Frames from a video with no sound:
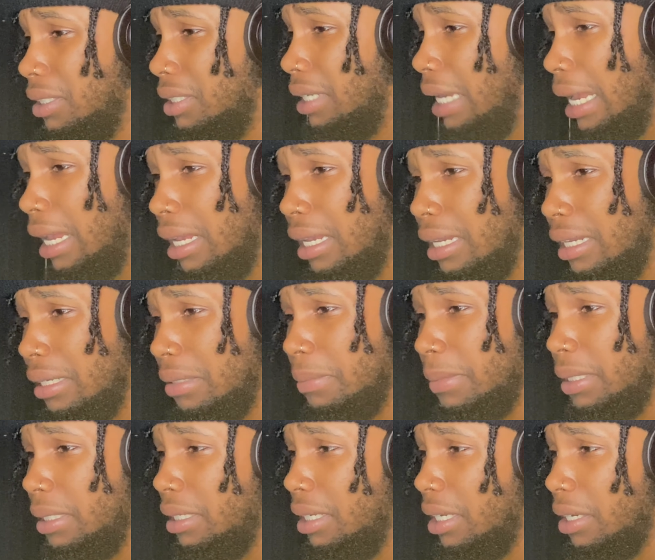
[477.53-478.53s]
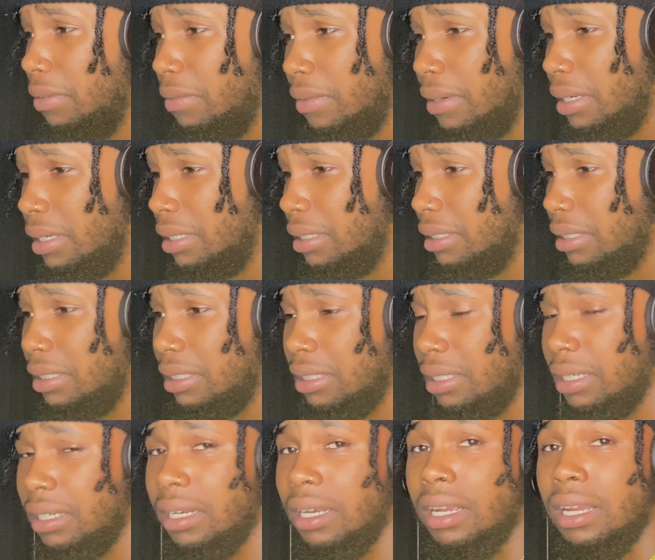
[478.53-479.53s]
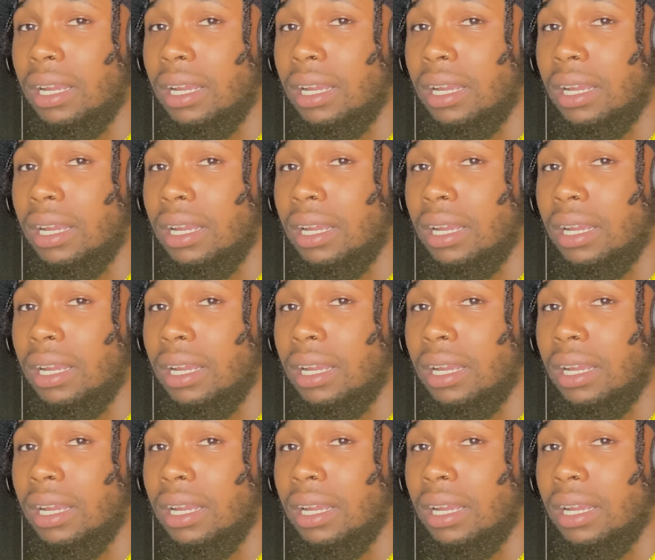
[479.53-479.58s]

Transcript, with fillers: chain, me earring and shit.